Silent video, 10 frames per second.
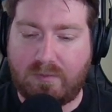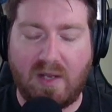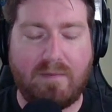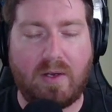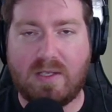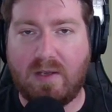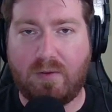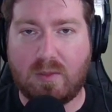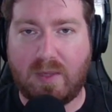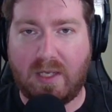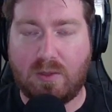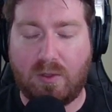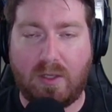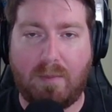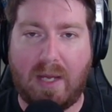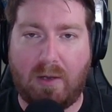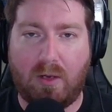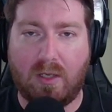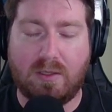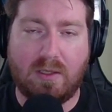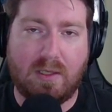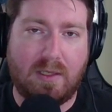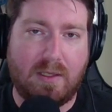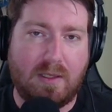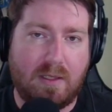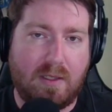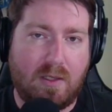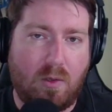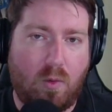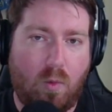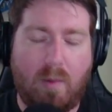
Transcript: very self-explanatory. Mana Rocks. We